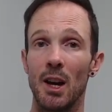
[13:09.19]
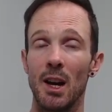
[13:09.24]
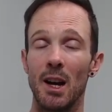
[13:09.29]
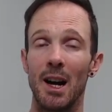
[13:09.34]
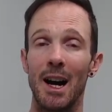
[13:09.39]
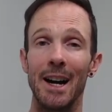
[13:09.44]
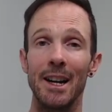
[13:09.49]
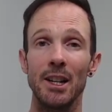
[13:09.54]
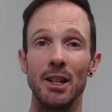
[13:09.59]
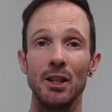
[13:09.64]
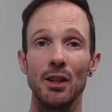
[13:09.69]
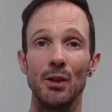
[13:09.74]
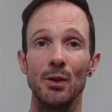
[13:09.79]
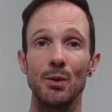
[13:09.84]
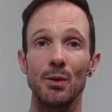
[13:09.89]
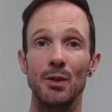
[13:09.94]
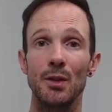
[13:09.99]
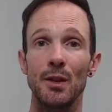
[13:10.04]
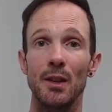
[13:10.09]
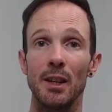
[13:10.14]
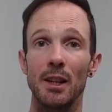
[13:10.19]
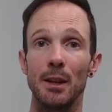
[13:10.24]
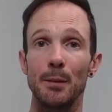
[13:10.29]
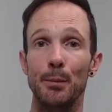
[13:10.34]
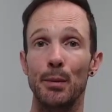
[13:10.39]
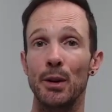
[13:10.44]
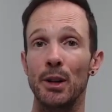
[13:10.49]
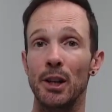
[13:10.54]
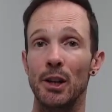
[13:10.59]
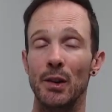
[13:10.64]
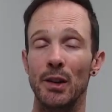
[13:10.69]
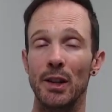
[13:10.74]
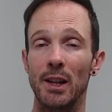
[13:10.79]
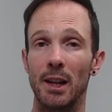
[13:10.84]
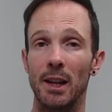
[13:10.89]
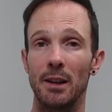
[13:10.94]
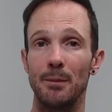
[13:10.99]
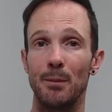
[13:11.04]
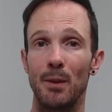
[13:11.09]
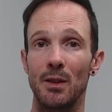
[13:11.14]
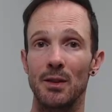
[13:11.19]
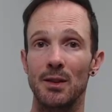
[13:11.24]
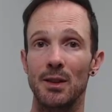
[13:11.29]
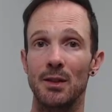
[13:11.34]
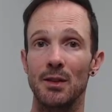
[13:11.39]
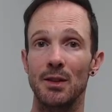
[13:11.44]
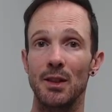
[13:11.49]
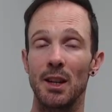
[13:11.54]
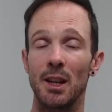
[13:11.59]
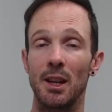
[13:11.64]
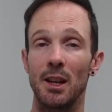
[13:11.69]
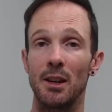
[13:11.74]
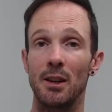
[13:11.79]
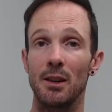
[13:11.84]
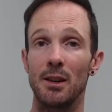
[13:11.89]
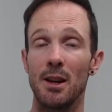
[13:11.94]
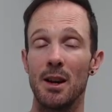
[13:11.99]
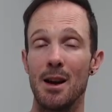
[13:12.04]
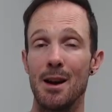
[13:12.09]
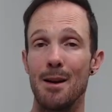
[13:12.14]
I didn't use the pre-created monsters here,